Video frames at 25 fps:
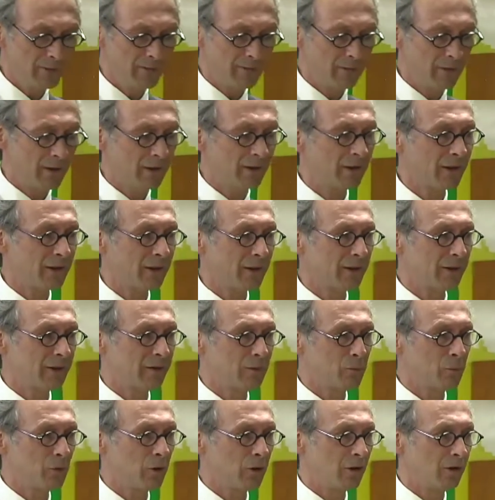physics
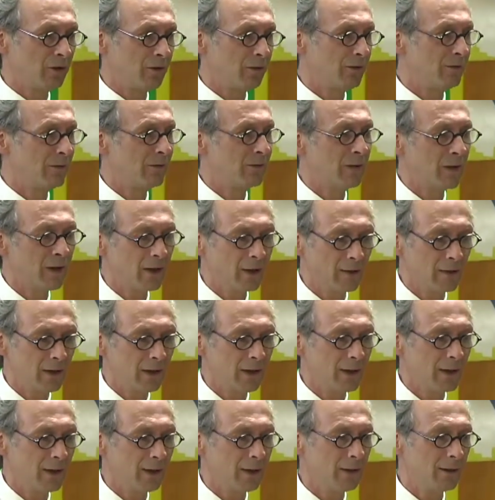was a
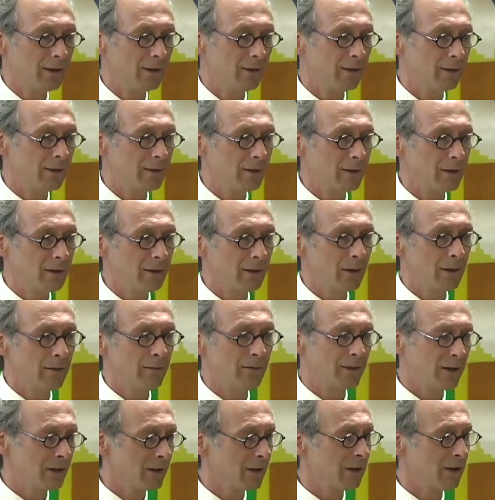very
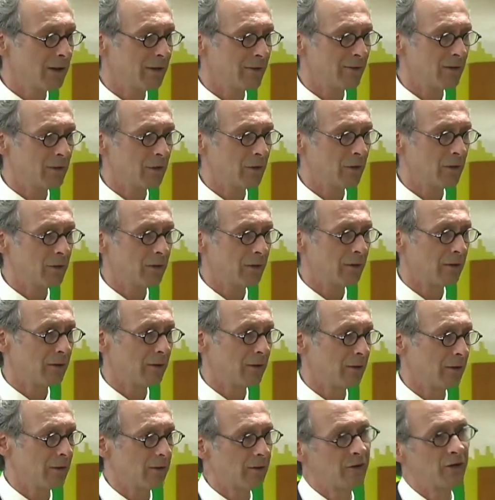difficult
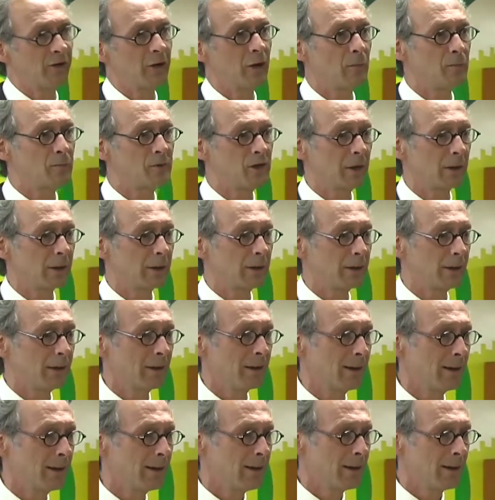subject.
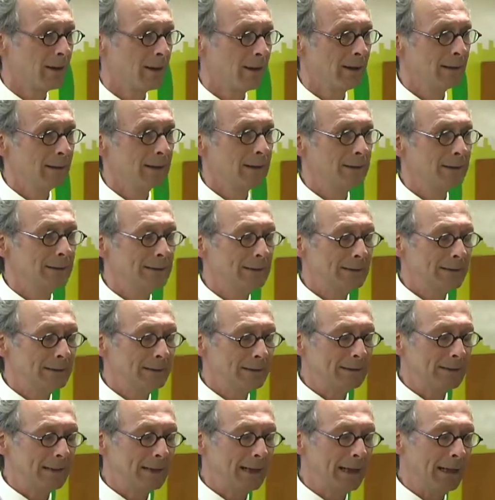
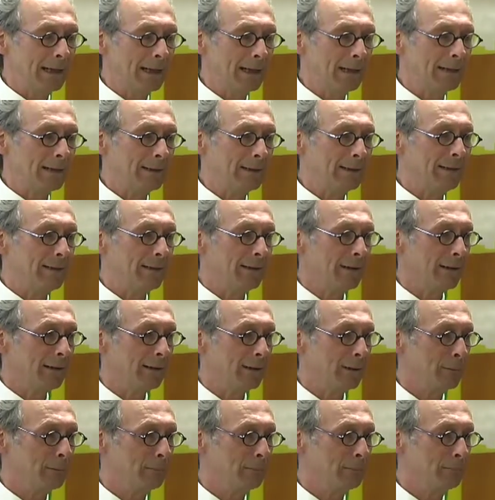And
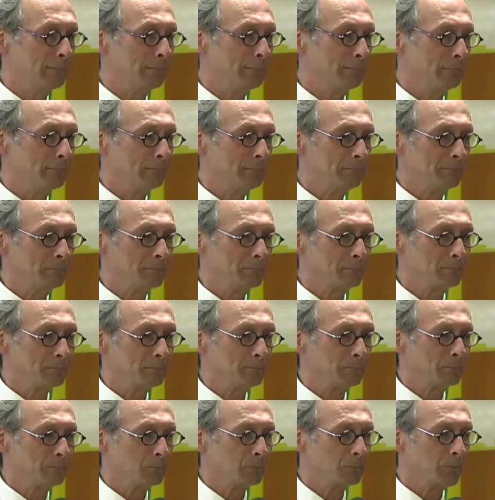I
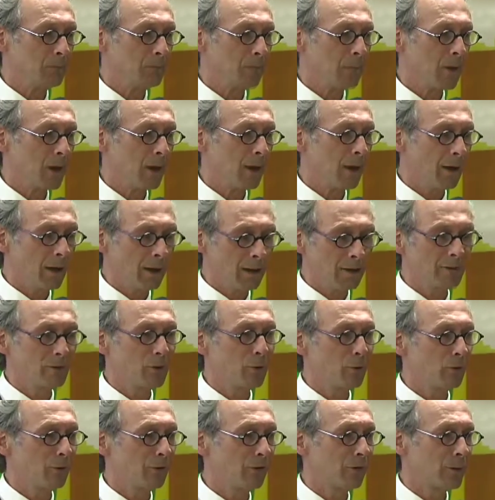had to
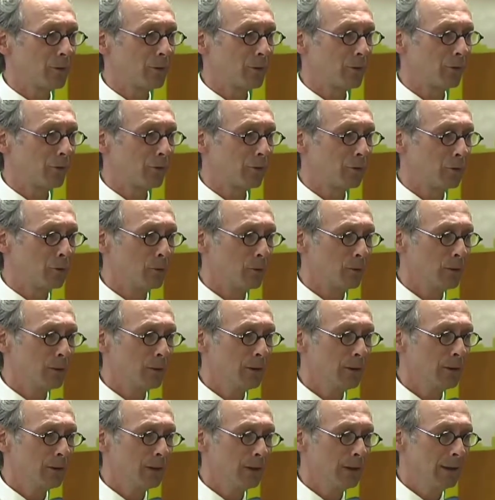go to summer
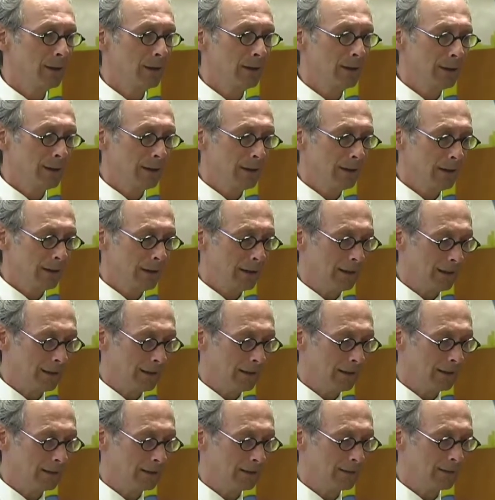school
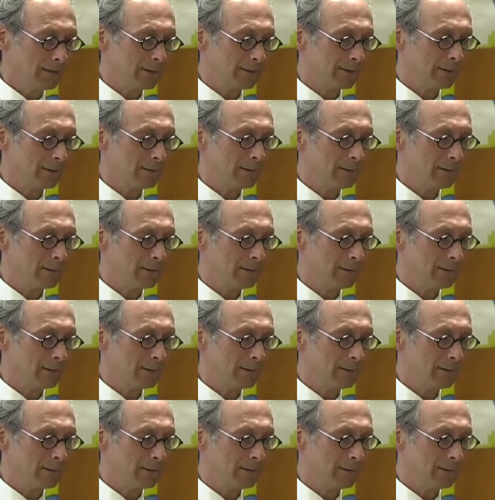and